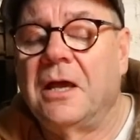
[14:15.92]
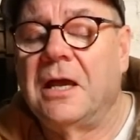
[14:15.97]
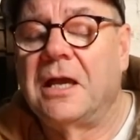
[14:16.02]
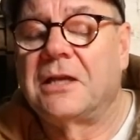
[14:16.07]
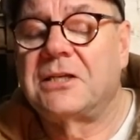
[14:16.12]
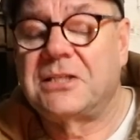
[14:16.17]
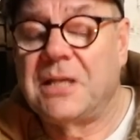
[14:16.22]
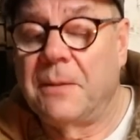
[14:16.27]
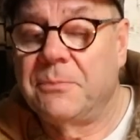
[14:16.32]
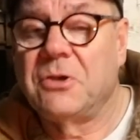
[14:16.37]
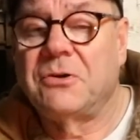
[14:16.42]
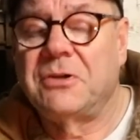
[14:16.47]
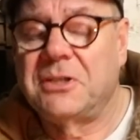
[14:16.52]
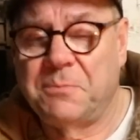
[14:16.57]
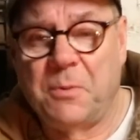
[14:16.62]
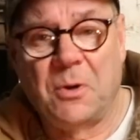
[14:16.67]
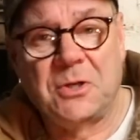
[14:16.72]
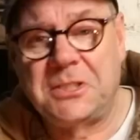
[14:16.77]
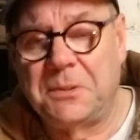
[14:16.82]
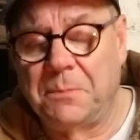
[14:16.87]
accept the
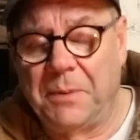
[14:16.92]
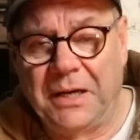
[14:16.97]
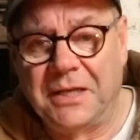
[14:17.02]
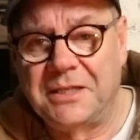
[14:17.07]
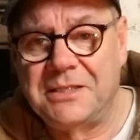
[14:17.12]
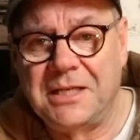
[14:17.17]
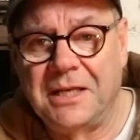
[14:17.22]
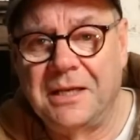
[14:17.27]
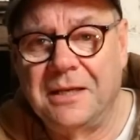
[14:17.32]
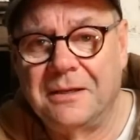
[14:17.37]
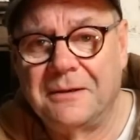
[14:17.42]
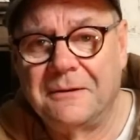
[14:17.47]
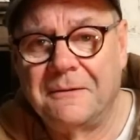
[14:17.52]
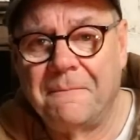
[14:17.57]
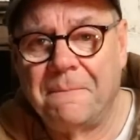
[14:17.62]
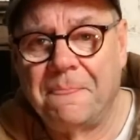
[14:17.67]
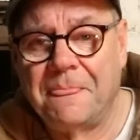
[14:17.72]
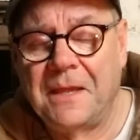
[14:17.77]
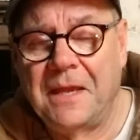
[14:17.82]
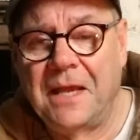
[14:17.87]
responsibility
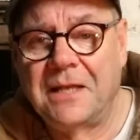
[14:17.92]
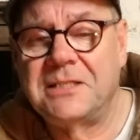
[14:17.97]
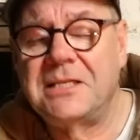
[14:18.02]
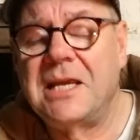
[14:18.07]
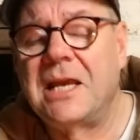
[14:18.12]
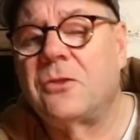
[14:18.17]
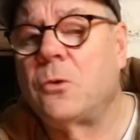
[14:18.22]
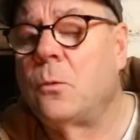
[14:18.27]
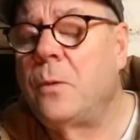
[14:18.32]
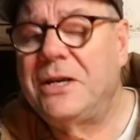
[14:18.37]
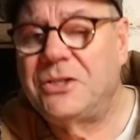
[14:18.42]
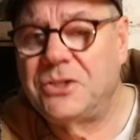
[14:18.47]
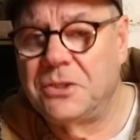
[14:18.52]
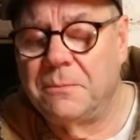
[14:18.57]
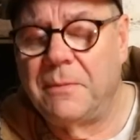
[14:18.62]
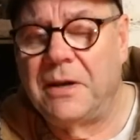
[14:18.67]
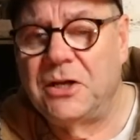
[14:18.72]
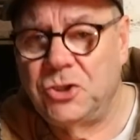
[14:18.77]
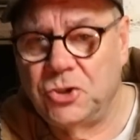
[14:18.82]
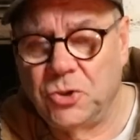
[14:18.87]
and take the weight
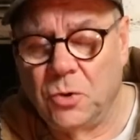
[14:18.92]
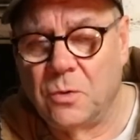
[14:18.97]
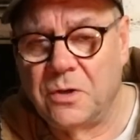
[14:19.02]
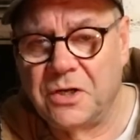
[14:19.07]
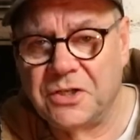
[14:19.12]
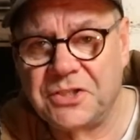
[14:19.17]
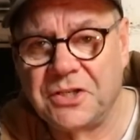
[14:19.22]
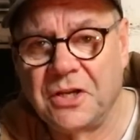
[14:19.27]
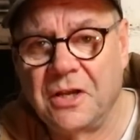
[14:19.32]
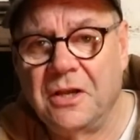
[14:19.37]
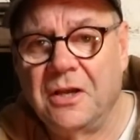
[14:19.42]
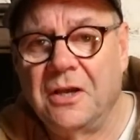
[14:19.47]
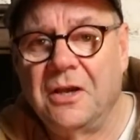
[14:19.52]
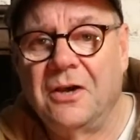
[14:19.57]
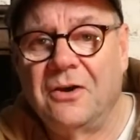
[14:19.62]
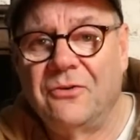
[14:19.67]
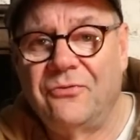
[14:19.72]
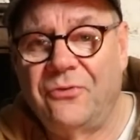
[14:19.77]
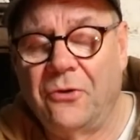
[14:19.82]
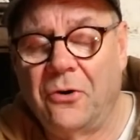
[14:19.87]
on my shoulders
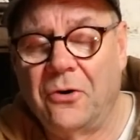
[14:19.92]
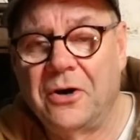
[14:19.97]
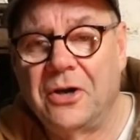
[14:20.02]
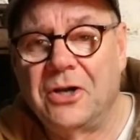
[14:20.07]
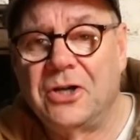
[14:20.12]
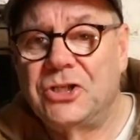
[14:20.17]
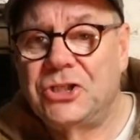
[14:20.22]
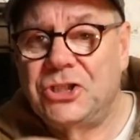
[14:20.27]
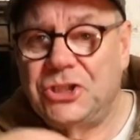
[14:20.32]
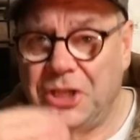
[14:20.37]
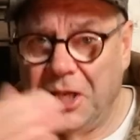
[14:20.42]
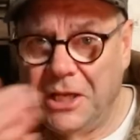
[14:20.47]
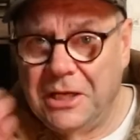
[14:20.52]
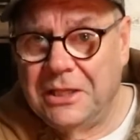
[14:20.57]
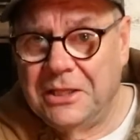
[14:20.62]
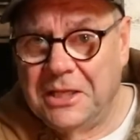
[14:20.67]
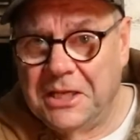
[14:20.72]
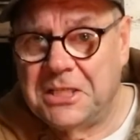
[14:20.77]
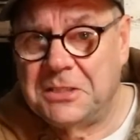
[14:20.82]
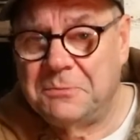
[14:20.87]
for
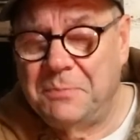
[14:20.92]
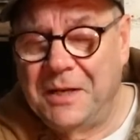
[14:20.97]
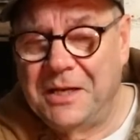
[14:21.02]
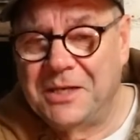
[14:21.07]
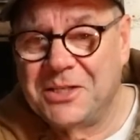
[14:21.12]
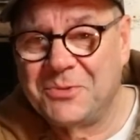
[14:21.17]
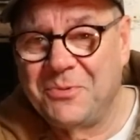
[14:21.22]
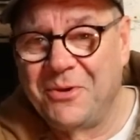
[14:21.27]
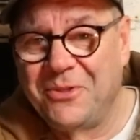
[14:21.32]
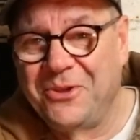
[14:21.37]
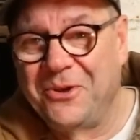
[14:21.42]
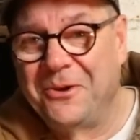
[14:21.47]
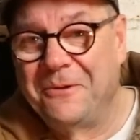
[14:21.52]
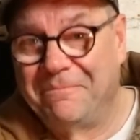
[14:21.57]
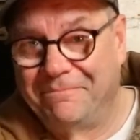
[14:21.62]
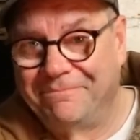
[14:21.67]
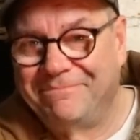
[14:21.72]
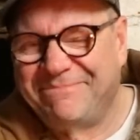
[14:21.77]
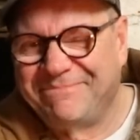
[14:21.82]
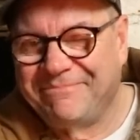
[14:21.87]
sharing the experience with you.
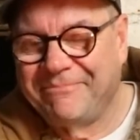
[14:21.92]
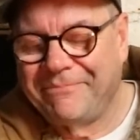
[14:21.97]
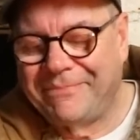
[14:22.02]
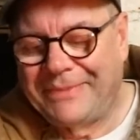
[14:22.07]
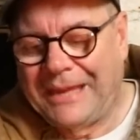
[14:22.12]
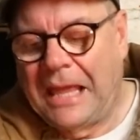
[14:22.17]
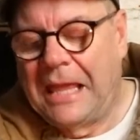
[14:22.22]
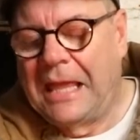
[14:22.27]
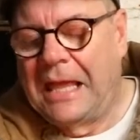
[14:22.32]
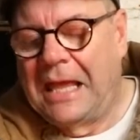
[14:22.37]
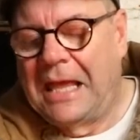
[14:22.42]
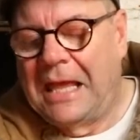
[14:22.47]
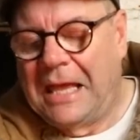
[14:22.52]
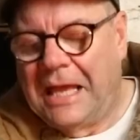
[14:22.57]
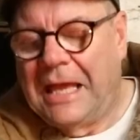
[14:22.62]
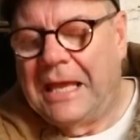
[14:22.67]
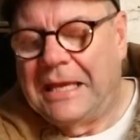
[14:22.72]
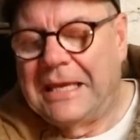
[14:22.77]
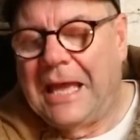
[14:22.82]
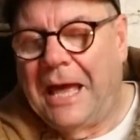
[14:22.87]

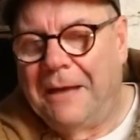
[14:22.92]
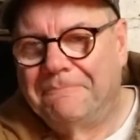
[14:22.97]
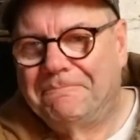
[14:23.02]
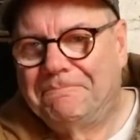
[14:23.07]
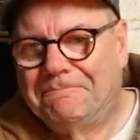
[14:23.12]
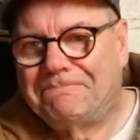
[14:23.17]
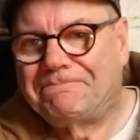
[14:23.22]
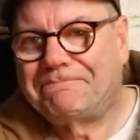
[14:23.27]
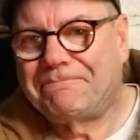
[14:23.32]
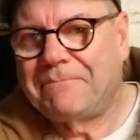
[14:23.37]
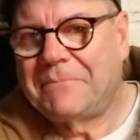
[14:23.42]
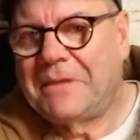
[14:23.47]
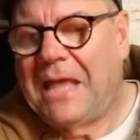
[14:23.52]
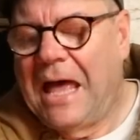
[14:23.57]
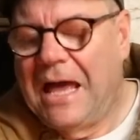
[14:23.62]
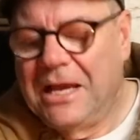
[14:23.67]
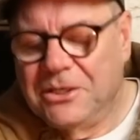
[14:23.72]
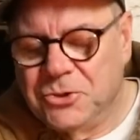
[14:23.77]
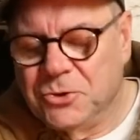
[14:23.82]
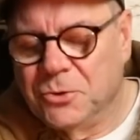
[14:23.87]
Yeah,
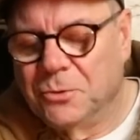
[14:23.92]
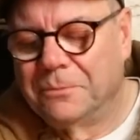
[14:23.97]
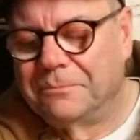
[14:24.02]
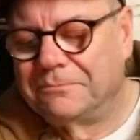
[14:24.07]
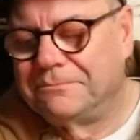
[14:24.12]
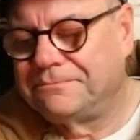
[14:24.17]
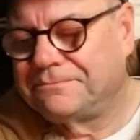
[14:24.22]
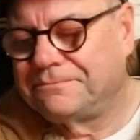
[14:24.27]
I do.